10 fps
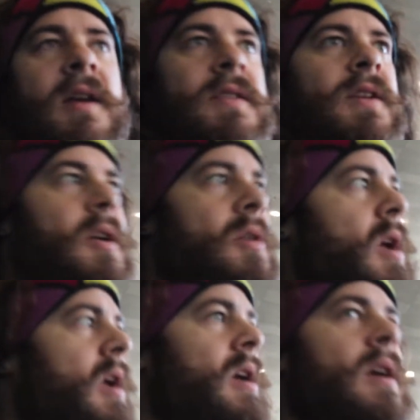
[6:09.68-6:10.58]
So
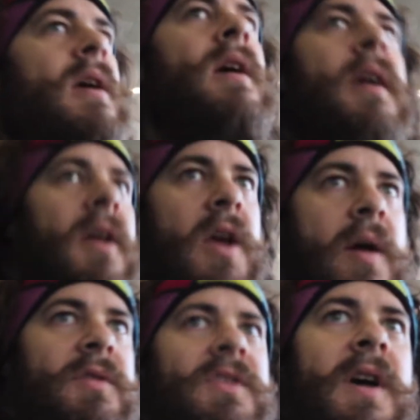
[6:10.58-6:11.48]
I'm gonna go
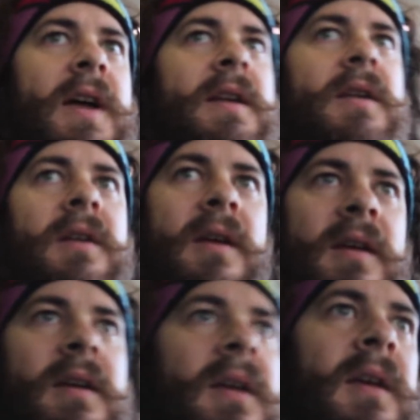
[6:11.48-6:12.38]
outside
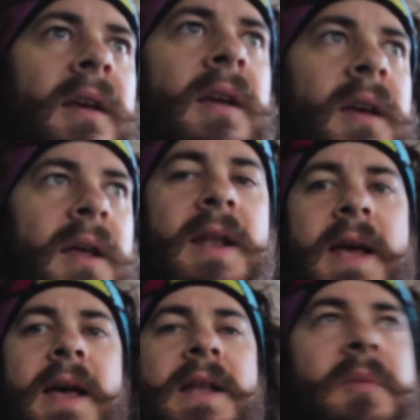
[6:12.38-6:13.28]
and
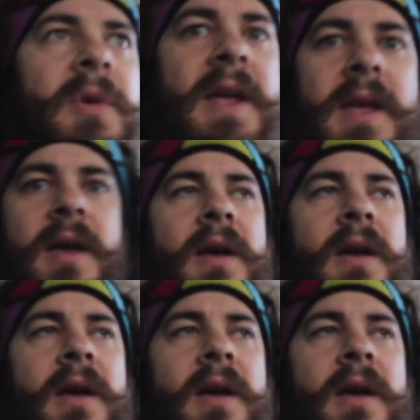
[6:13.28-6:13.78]
hand out my